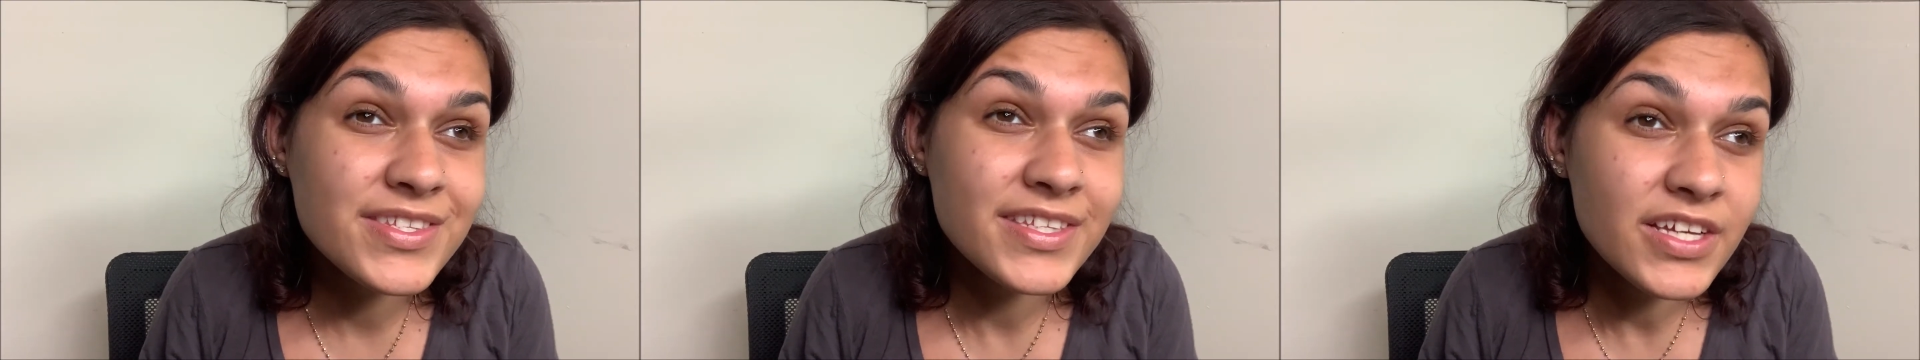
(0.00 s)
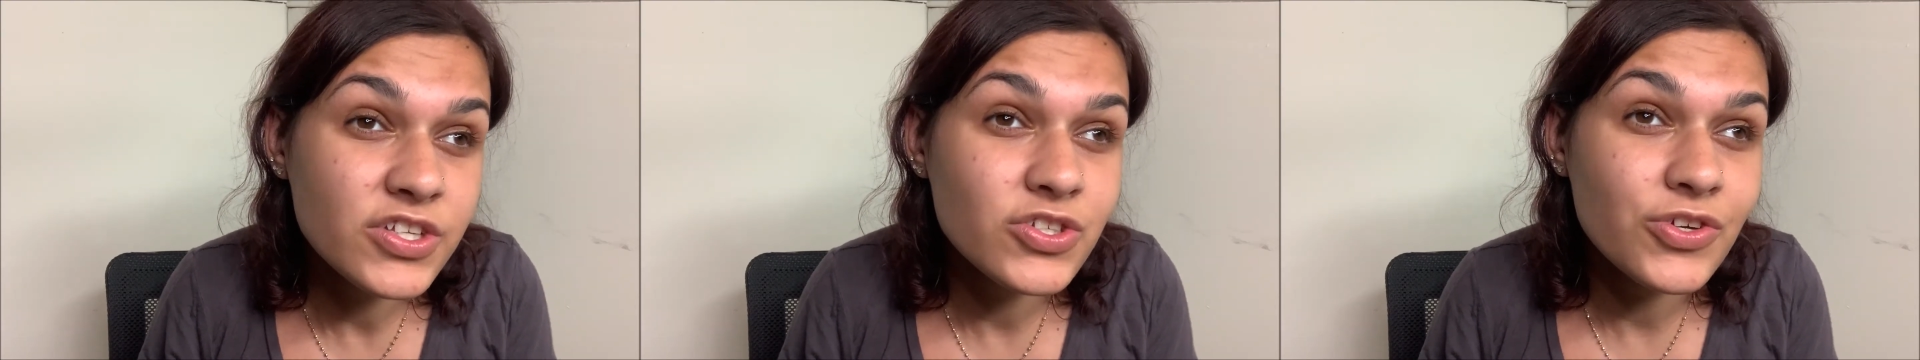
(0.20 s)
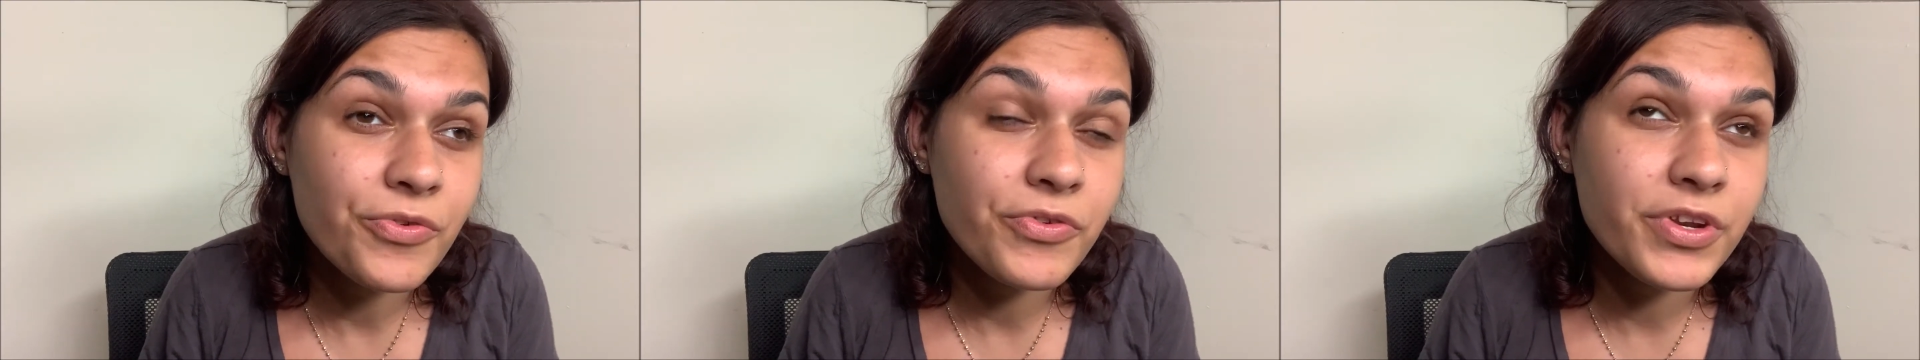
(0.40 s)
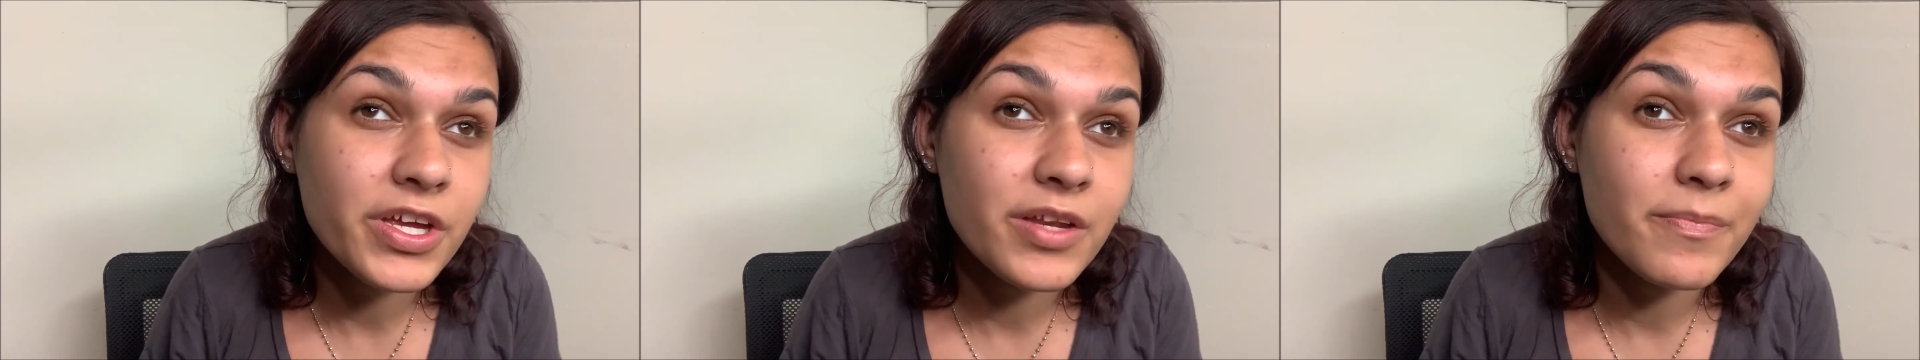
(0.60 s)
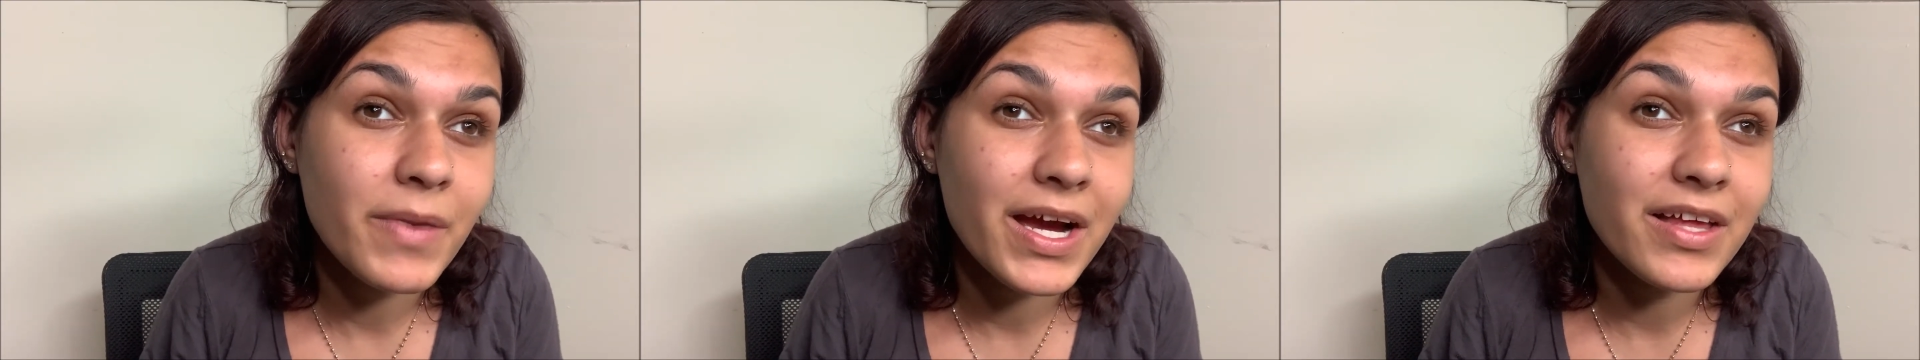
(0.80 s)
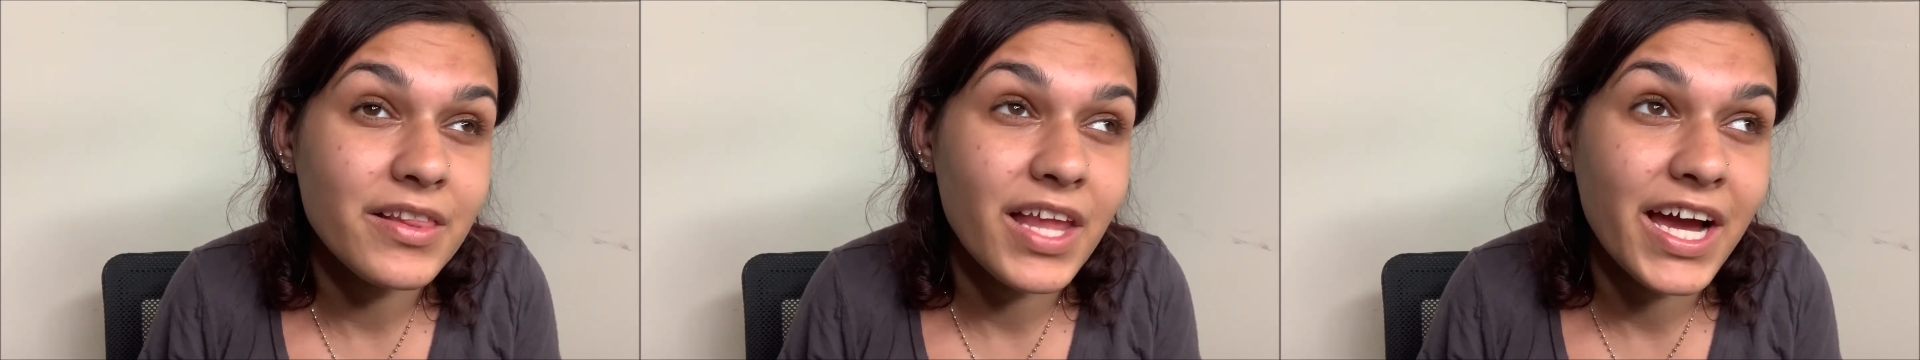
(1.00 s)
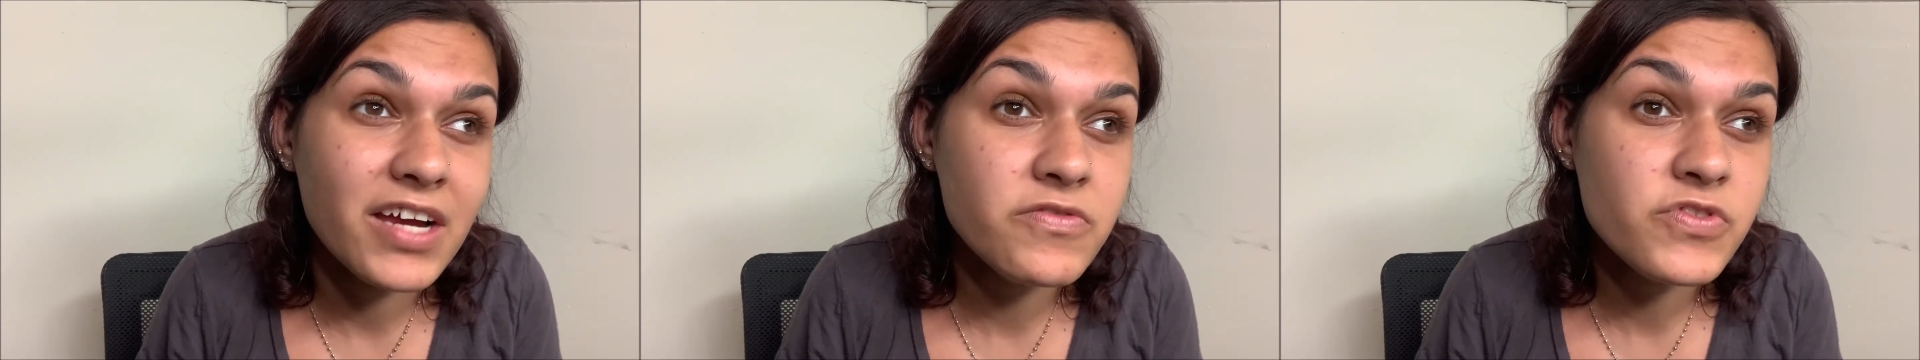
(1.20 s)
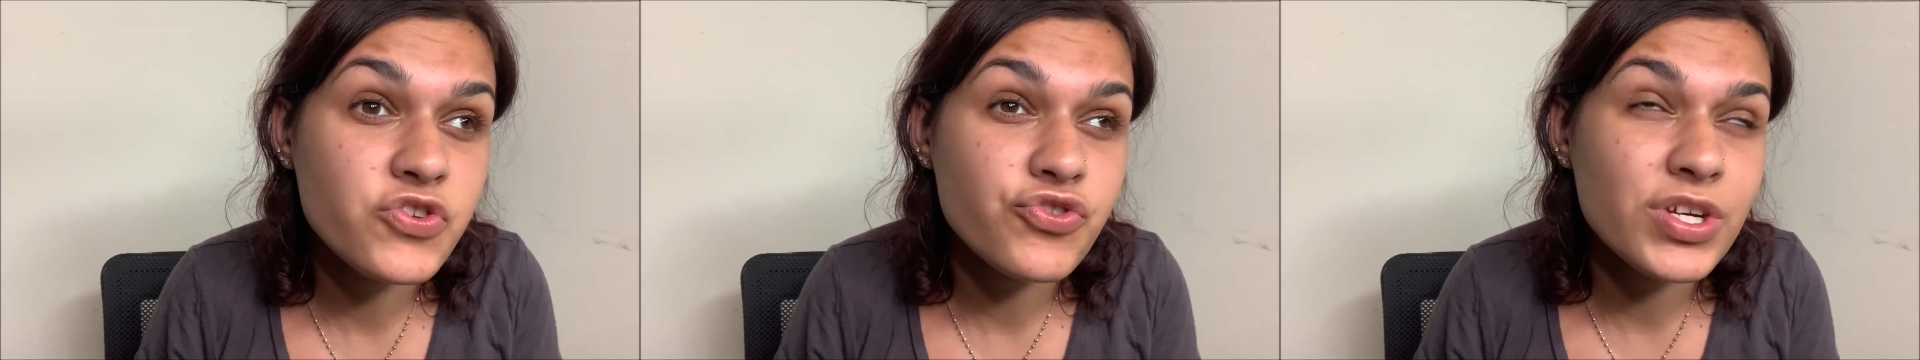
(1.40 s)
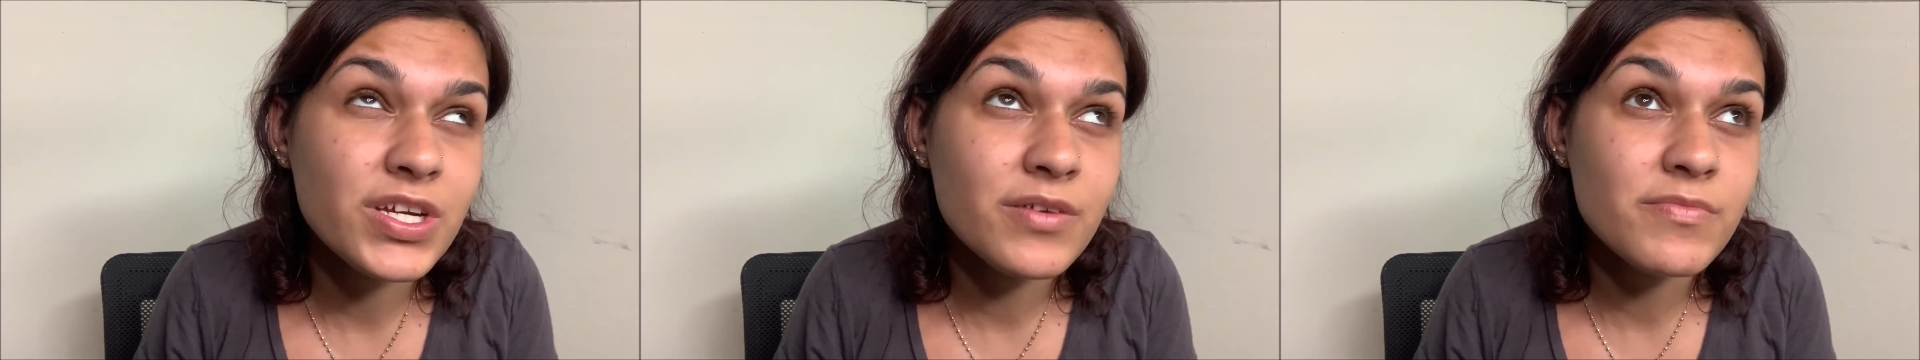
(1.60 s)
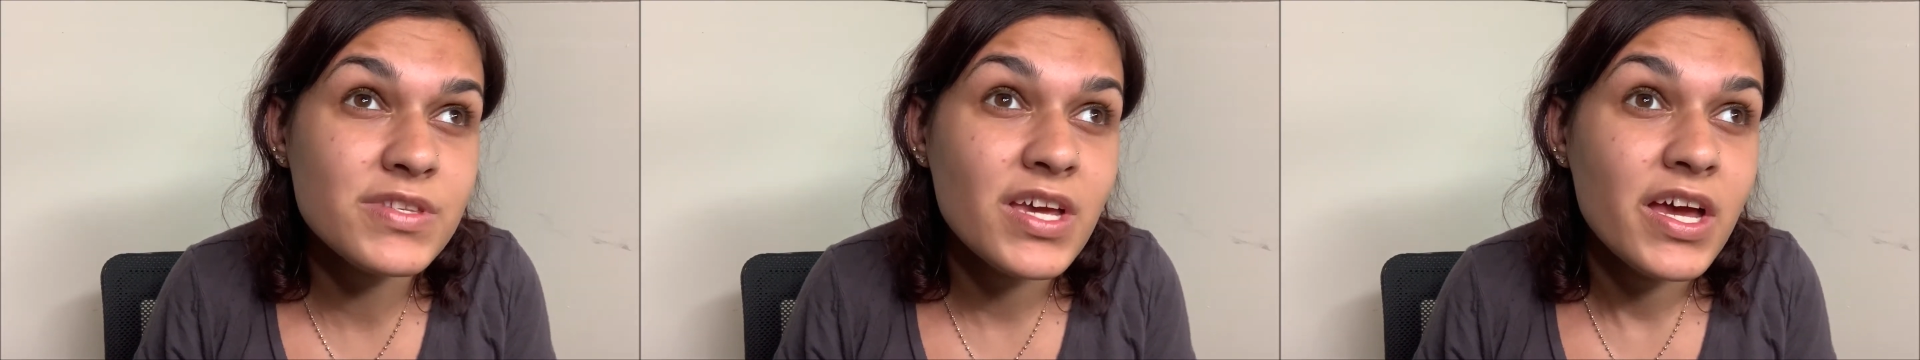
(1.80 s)
stay tuned in my live
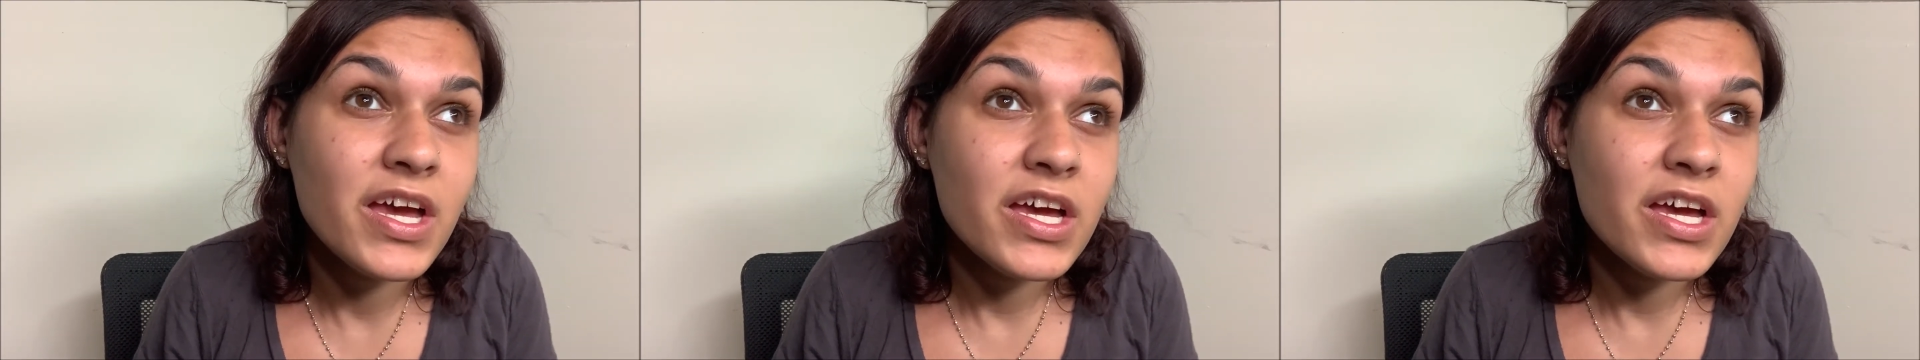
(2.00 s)
streams